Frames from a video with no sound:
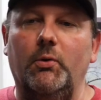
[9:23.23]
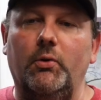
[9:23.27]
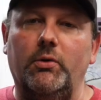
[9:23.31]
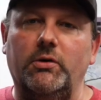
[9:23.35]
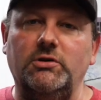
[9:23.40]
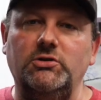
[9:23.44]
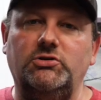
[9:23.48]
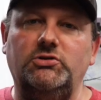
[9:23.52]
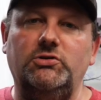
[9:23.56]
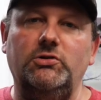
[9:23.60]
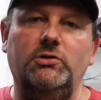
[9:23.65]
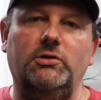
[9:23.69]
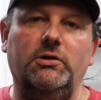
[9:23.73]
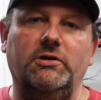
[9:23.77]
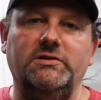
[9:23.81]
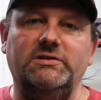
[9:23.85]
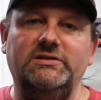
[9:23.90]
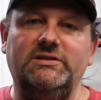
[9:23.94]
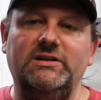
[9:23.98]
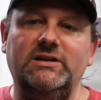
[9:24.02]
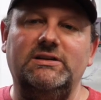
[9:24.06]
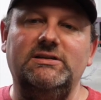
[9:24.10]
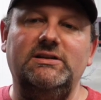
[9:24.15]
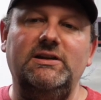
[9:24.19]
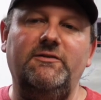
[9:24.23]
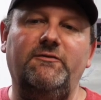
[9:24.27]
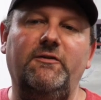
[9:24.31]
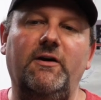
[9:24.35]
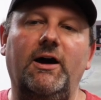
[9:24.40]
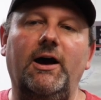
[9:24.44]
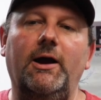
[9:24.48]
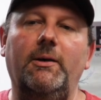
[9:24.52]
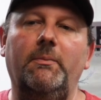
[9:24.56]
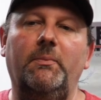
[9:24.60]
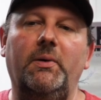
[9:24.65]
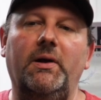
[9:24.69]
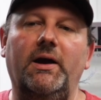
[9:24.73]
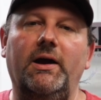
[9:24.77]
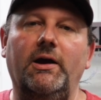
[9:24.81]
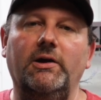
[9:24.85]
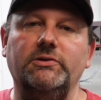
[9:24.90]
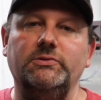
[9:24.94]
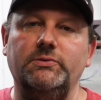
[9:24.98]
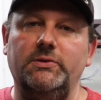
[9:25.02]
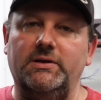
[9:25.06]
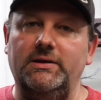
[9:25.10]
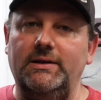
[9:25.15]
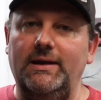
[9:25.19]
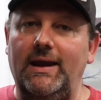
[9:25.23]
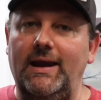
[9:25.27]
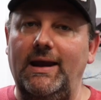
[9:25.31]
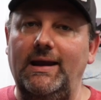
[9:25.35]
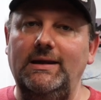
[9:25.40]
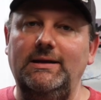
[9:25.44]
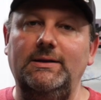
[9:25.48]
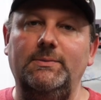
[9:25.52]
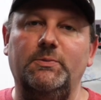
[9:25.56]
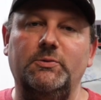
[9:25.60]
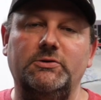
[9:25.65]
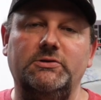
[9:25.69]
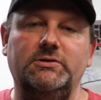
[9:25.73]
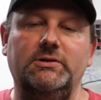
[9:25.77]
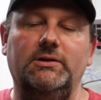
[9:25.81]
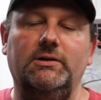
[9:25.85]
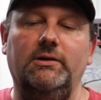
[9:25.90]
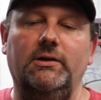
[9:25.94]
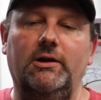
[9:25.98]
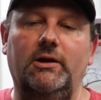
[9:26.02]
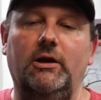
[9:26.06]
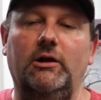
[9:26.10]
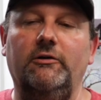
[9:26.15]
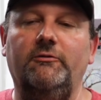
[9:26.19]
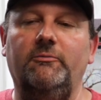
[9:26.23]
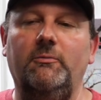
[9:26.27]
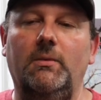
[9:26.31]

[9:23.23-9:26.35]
we're going to shoot it on 65 pounds with an 80% let off